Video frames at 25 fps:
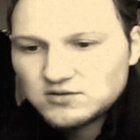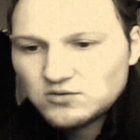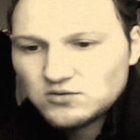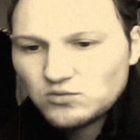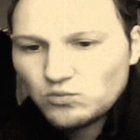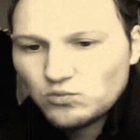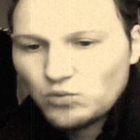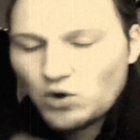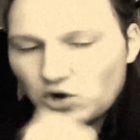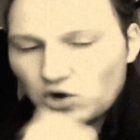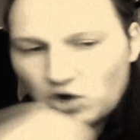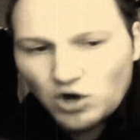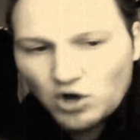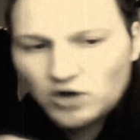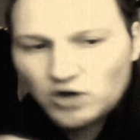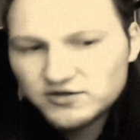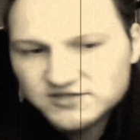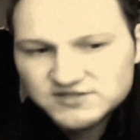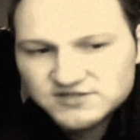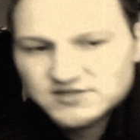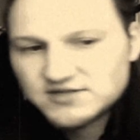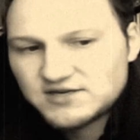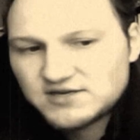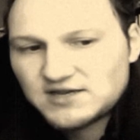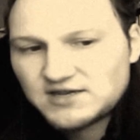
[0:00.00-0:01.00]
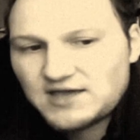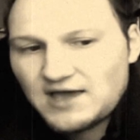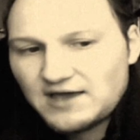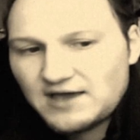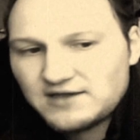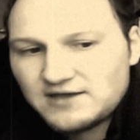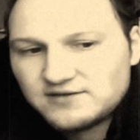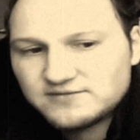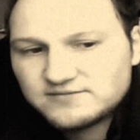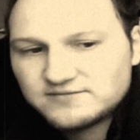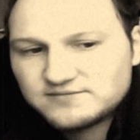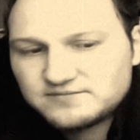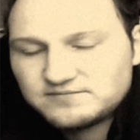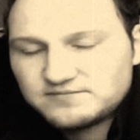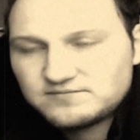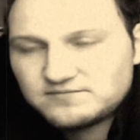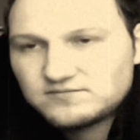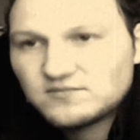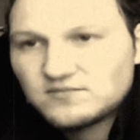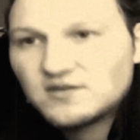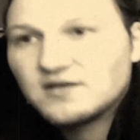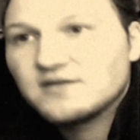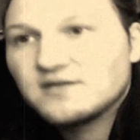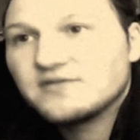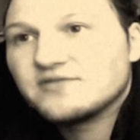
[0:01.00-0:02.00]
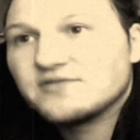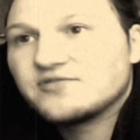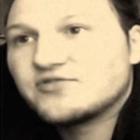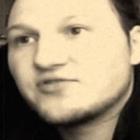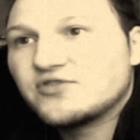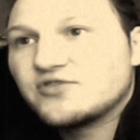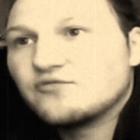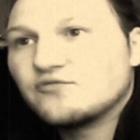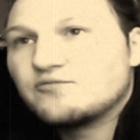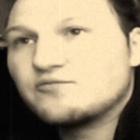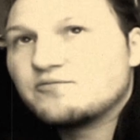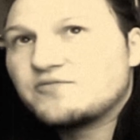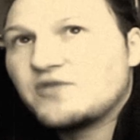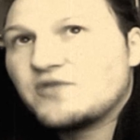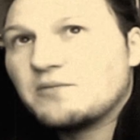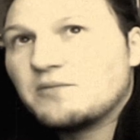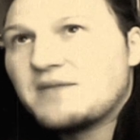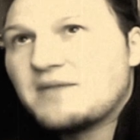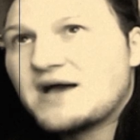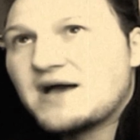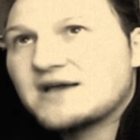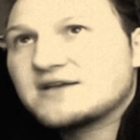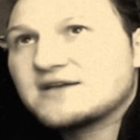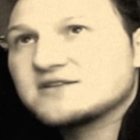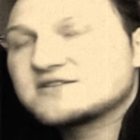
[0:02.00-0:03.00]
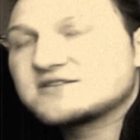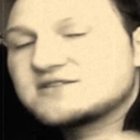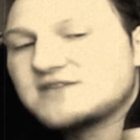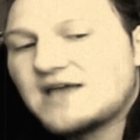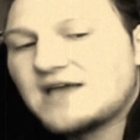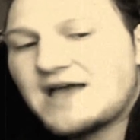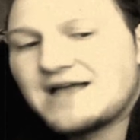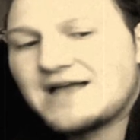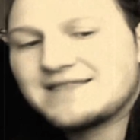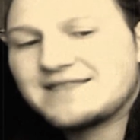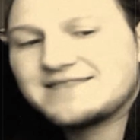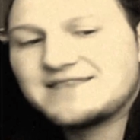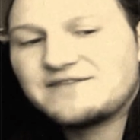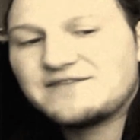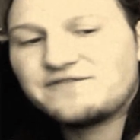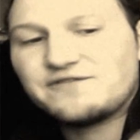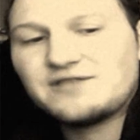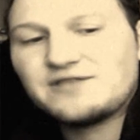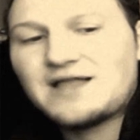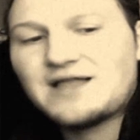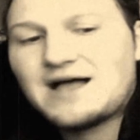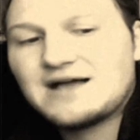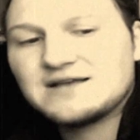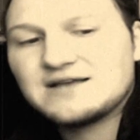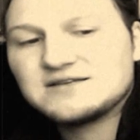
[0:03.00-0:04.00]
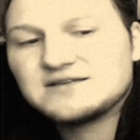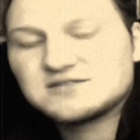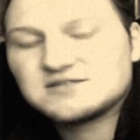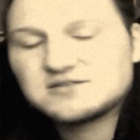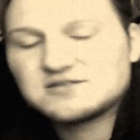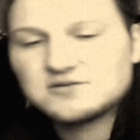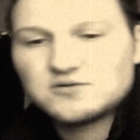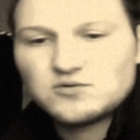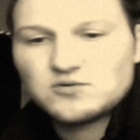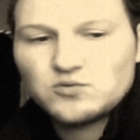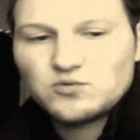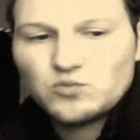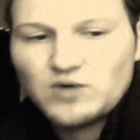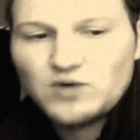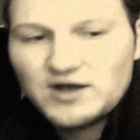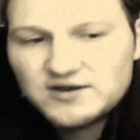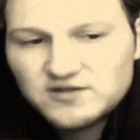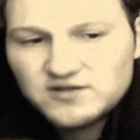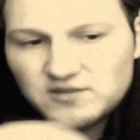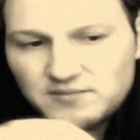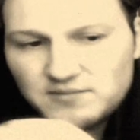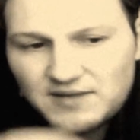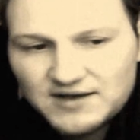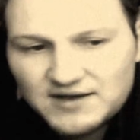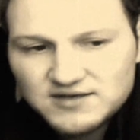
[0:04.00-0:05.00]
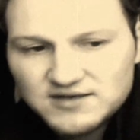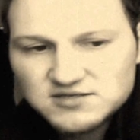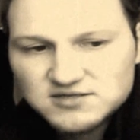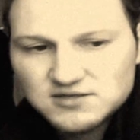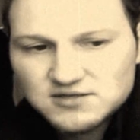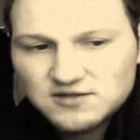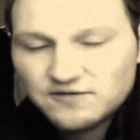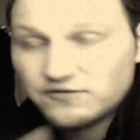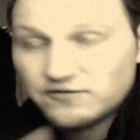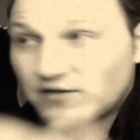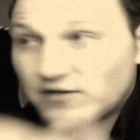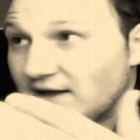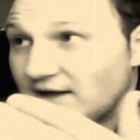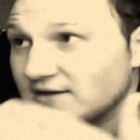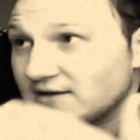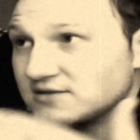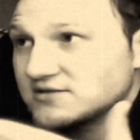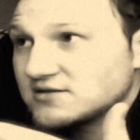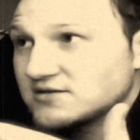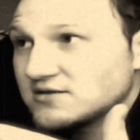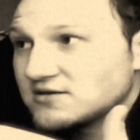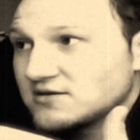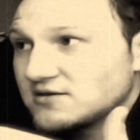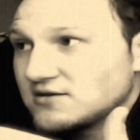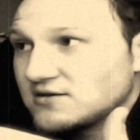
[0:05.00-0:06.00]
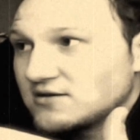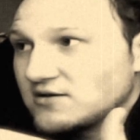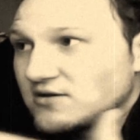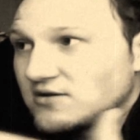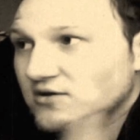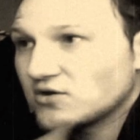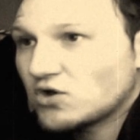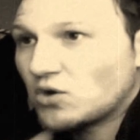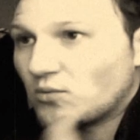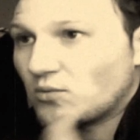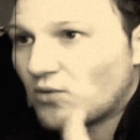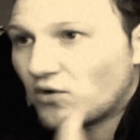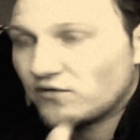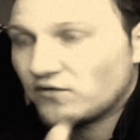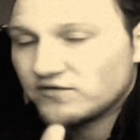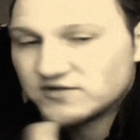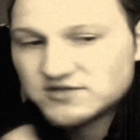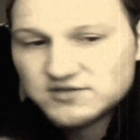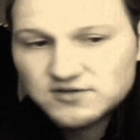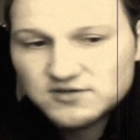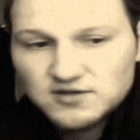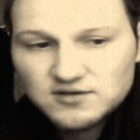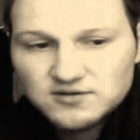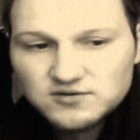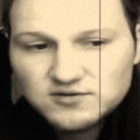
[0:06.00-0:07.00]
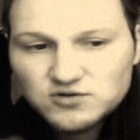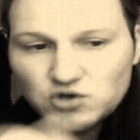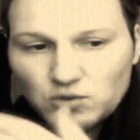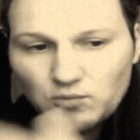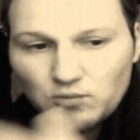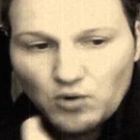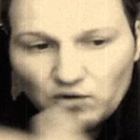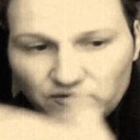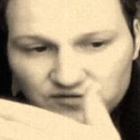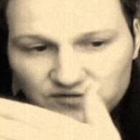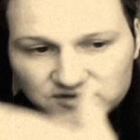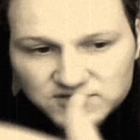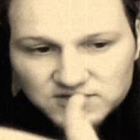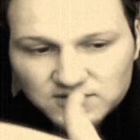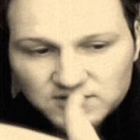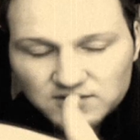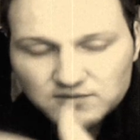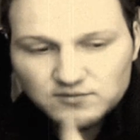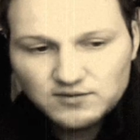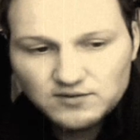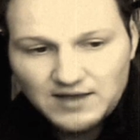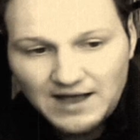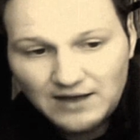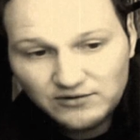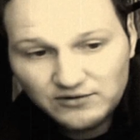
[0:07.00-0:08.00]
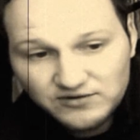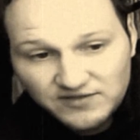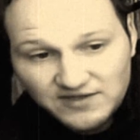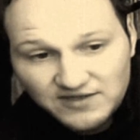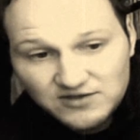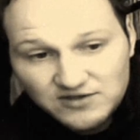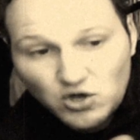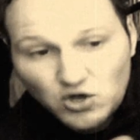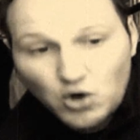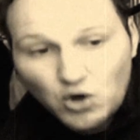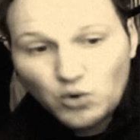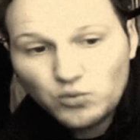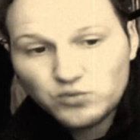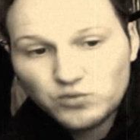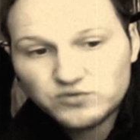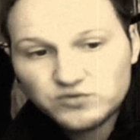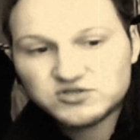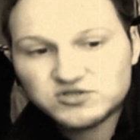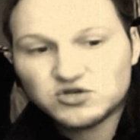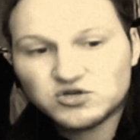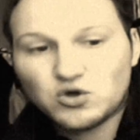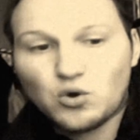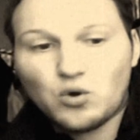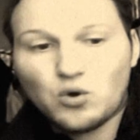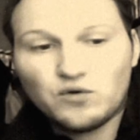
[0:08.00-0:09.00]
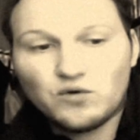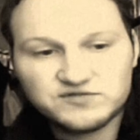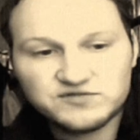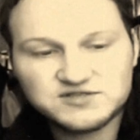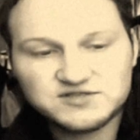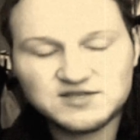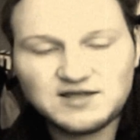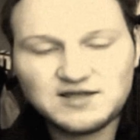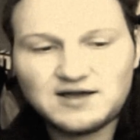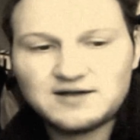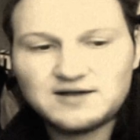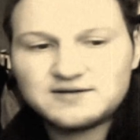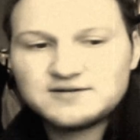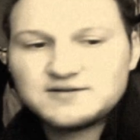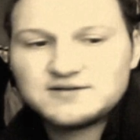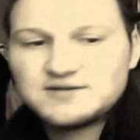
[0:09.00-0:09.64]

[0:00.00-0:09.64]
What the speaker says: What causes the decay? The maggots and the flies. Why do the maggots and the flies come over to the? How do they know to go over to that?